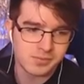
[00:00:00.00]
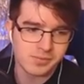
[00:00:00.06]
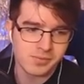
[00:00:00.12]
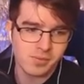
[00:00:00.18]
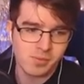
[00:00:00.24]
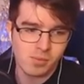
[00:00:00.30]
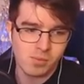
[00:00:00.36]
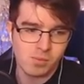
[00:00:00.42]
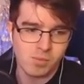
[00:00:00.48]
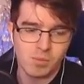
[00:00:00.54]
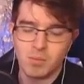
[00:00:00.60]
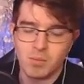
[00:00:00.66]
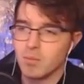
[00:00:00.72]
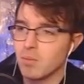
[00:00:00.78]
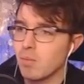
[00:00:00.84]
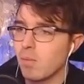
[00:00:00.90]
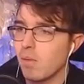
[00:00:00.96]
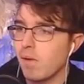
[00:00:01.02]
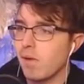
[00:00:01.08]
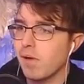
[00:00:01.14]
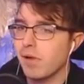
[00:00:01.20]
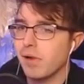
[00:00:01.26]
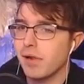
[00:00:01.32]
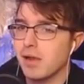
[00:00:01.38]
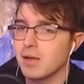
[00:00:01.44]

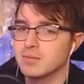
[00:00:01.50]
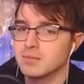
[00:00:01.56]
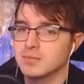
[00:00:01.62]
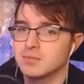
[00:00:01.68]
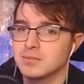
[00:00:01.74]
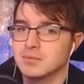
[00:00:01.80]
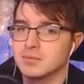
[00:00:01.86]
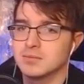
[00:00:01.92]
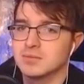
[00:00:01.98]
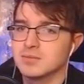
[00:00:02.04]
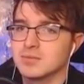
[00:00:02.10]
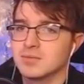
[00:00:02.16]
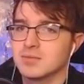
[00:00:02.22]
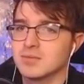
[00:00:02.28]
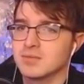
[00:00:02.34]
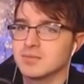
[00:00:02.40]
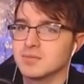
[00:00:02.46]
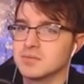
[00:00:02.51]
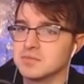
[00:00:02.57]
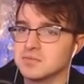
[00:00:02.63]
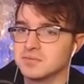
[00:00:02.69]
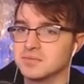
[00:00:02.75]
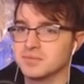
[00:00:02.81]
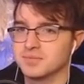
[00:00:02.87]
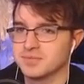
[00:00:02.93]

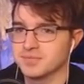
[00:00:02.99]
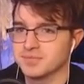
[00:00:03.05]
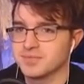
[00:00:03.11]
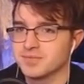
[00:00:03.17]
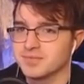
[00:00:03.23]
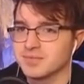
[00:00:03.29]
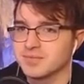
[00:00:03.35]
The person shown says nothing.